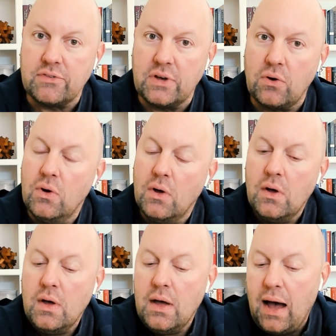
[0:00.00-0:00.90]
So,
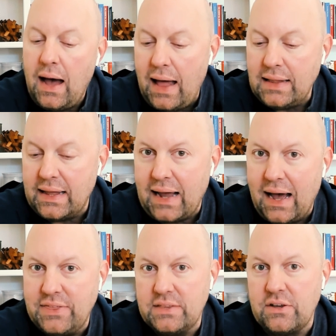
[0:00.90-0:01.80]
like,
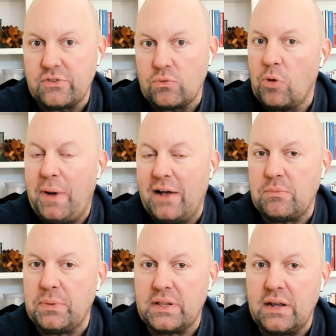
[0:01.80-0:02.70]
I think there's a real
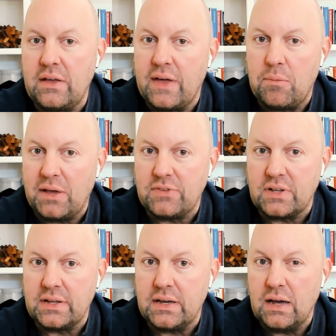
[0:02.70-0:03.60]
possibility that
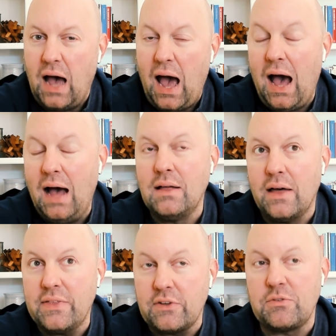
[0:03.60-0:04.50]
basically, I
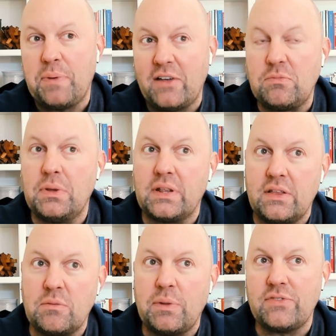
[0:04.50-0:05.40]
think there's a possibility
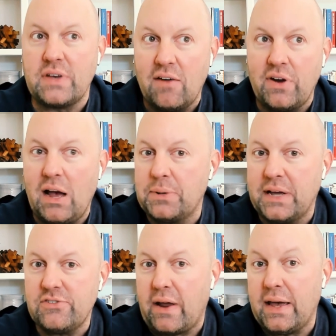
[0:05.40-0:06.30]
that basically every
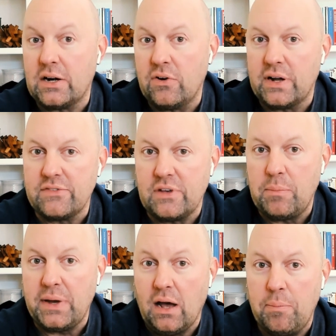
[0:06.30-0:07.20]
application category gets
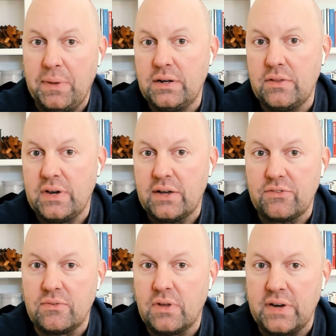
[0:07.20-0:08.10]
upended in the
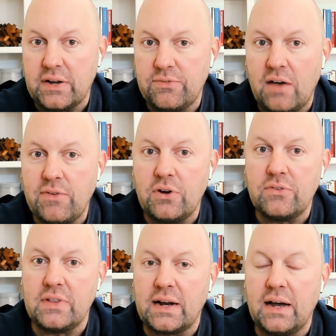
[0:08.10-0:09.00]
next 5
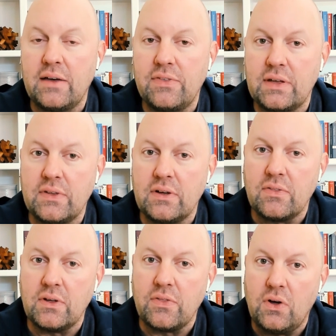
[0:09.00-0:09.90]
years. Like, I think the
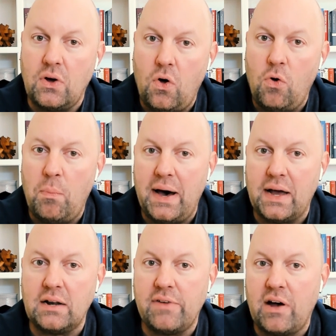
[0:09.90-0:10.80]
whole
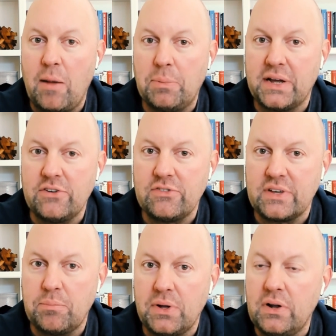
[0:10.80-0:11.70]
model of how applications
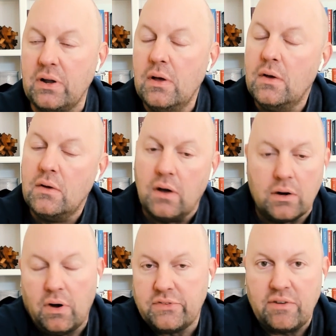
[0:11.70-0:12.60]
get built
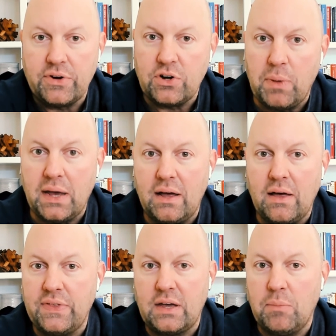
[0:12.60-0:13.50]
across every domain, I
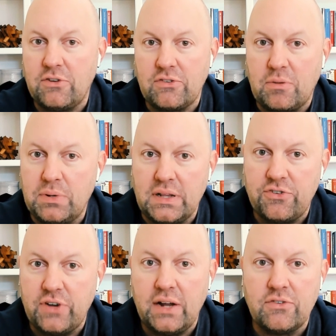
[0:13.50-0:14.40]
think it might just completely
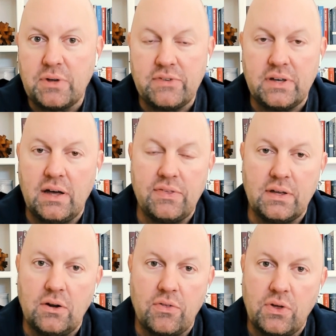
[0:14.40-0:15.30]
change because I think
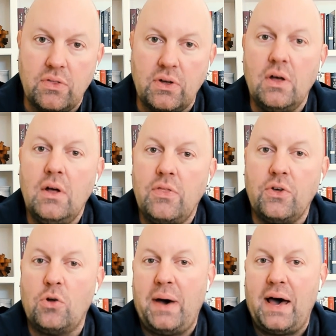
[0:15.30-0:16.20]
the
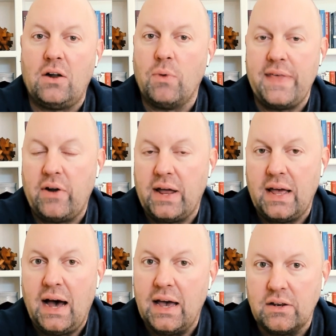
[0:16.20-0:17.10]
old model without
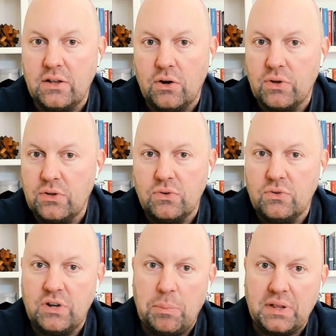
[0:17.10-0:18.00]
AI, you
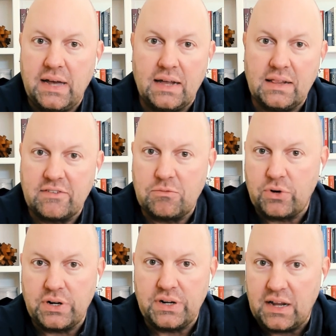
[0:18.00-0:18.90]
typically had like some
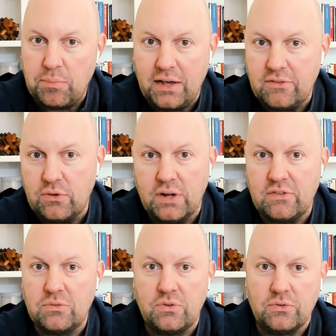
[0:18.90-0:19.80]
sort of database, you had
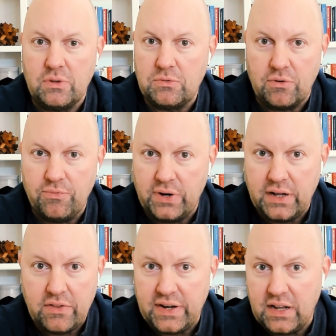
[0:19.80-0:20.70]
some sort of front
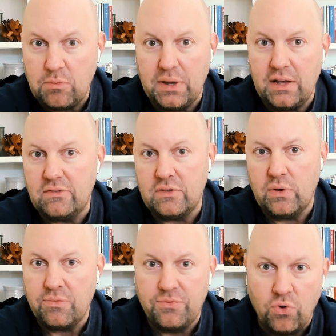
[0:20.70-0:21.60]
end of the database, you
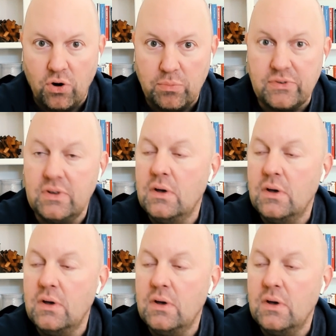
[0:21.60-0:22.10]
had forms,